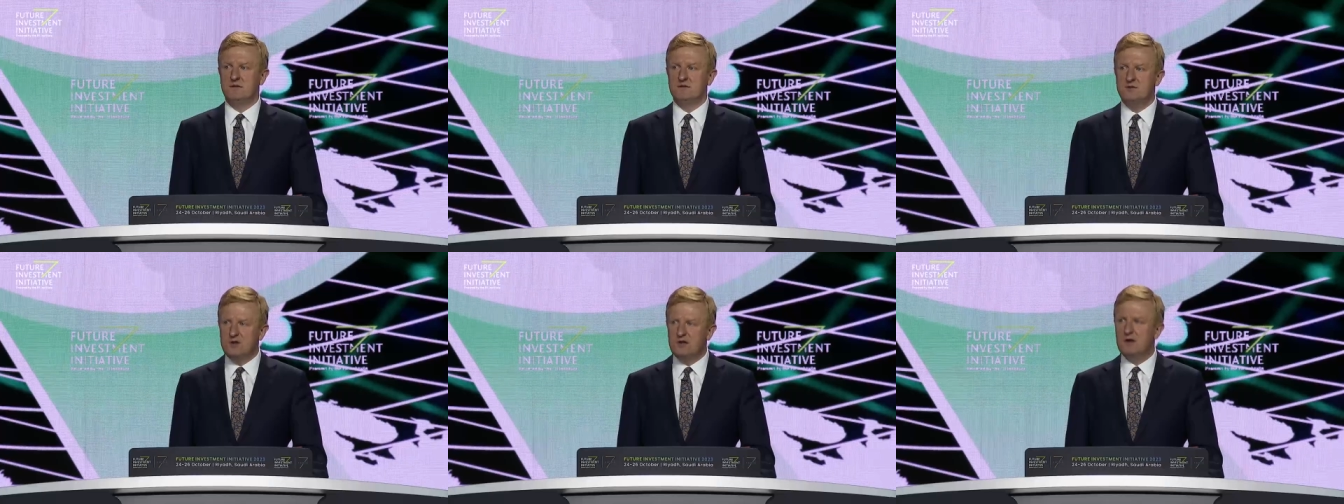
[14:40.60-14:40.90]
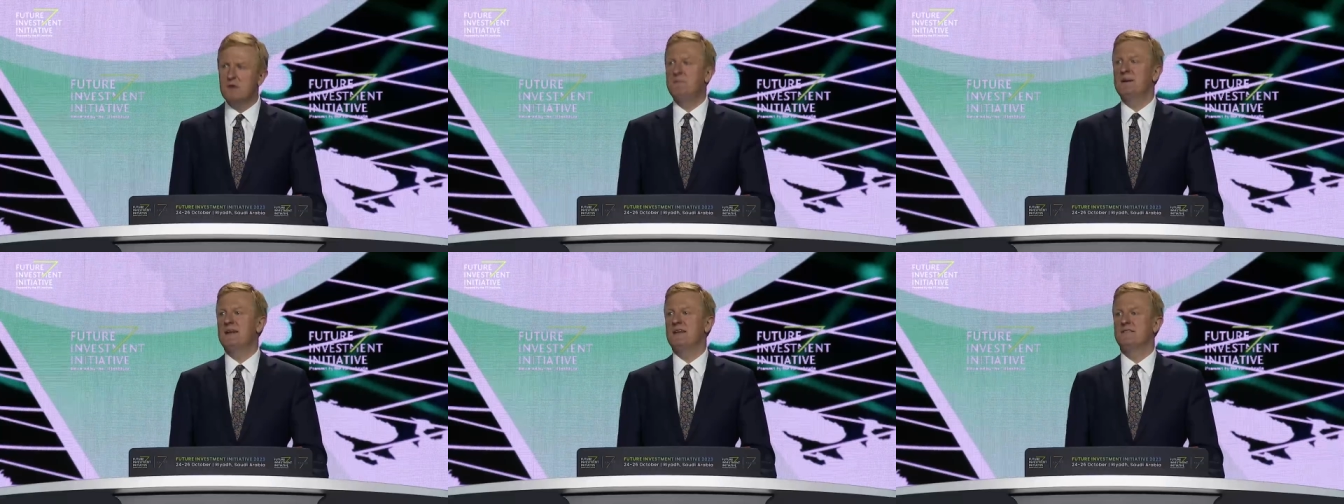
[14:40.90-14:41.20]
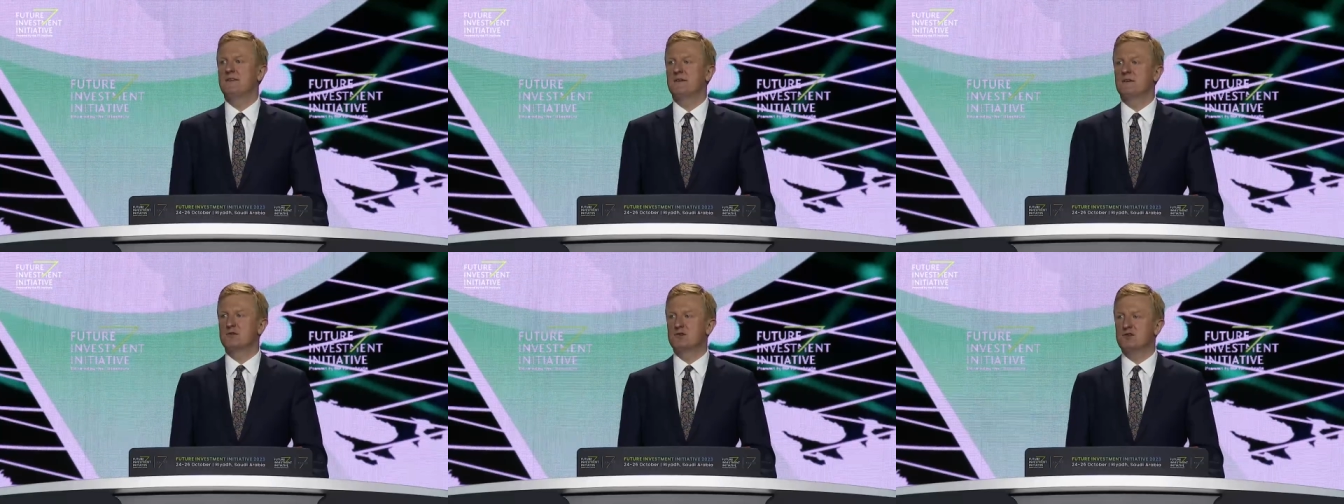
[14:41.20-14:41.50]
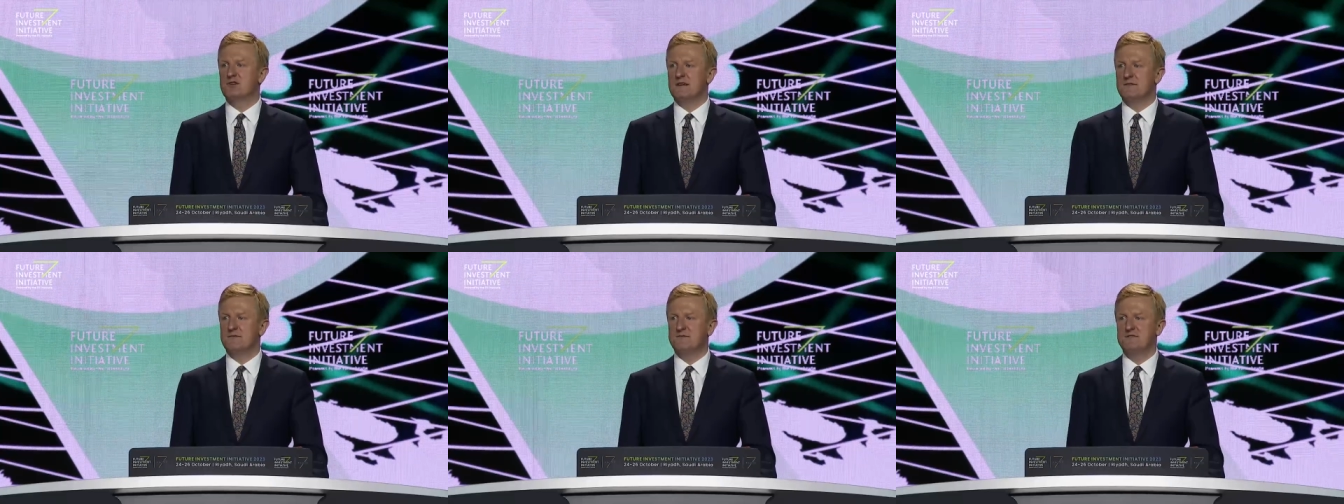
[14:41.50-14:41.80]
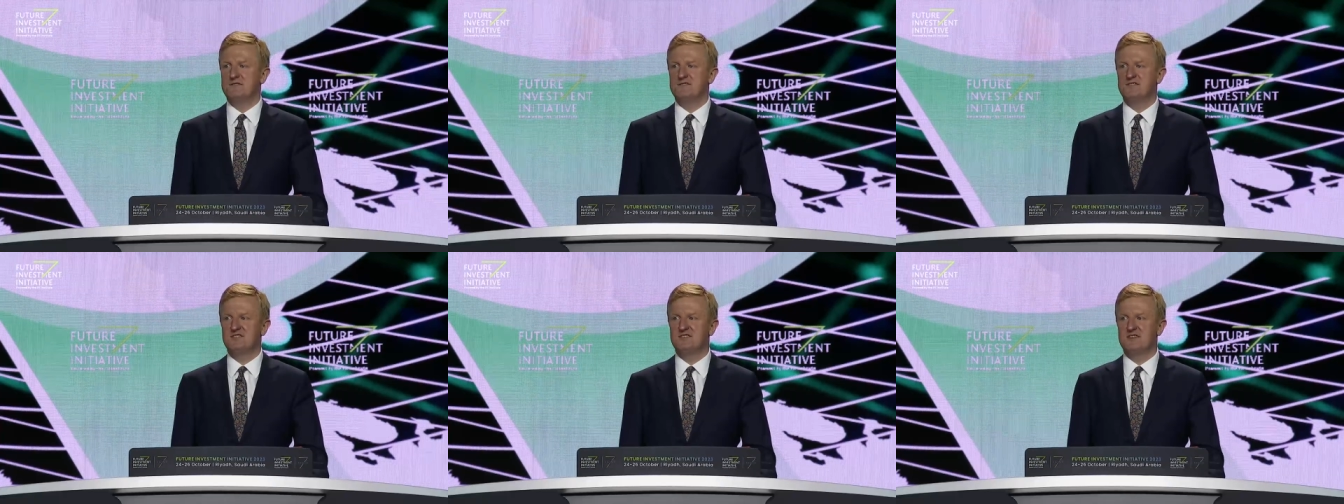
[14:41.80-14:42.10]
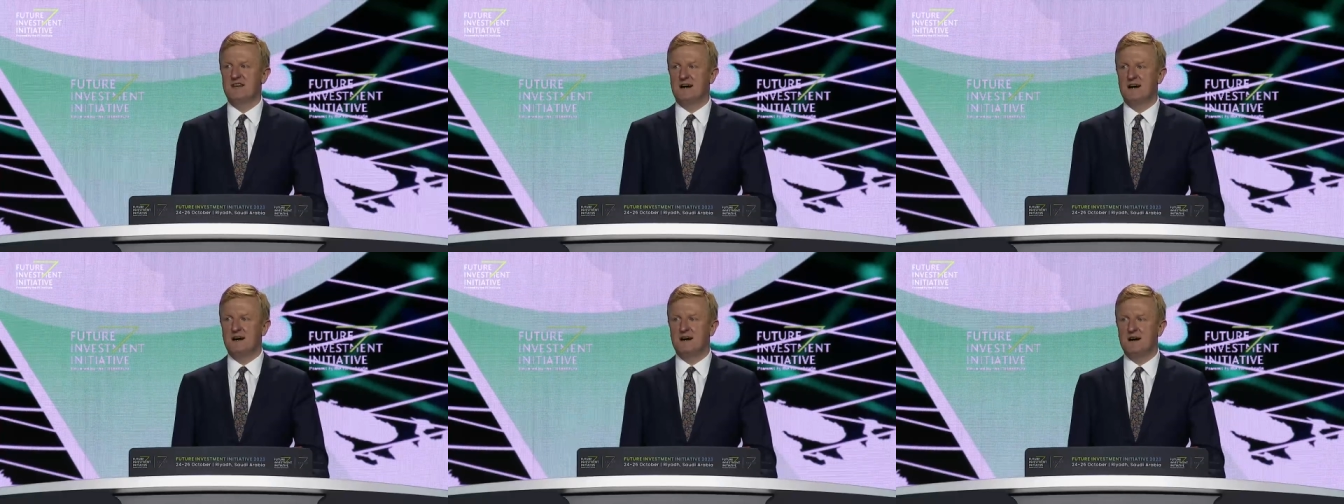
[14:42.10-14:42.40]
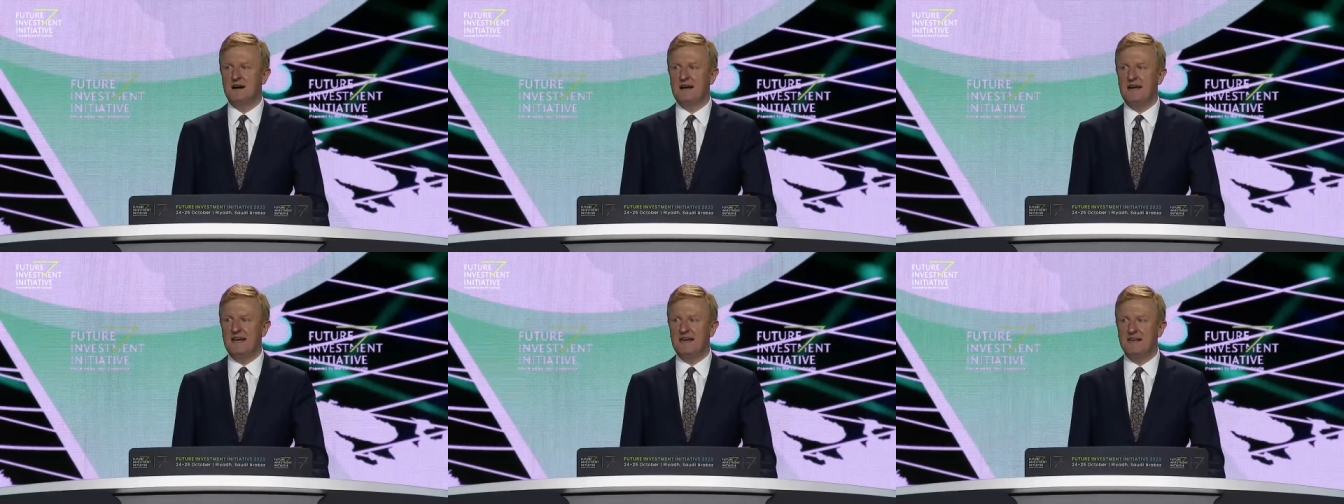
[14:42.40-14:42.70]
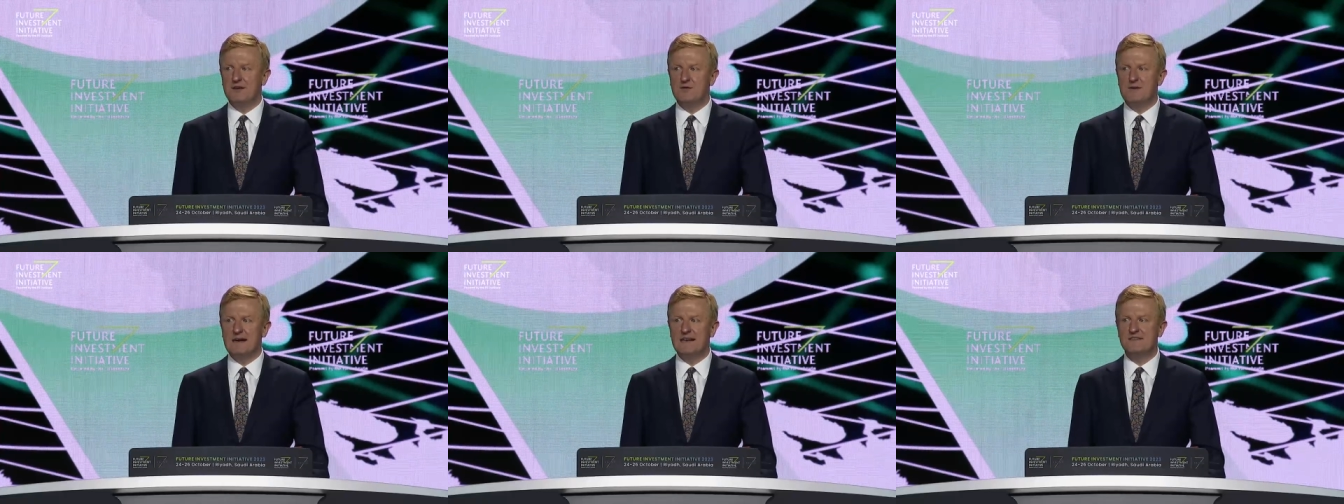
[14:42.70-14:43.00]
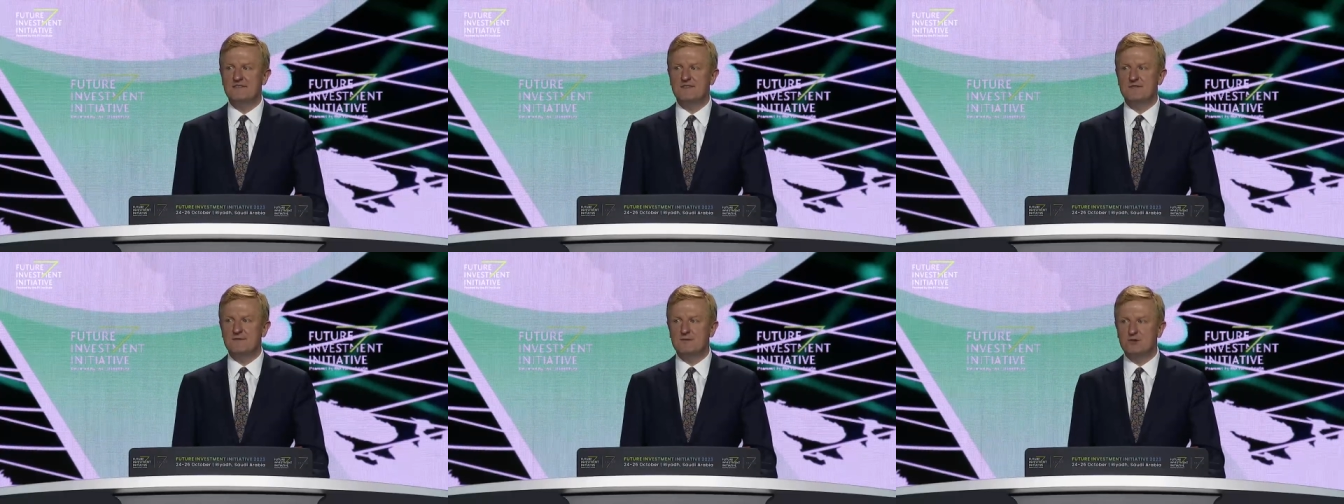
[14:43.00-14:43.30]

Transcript: Geopolitical shifts are a great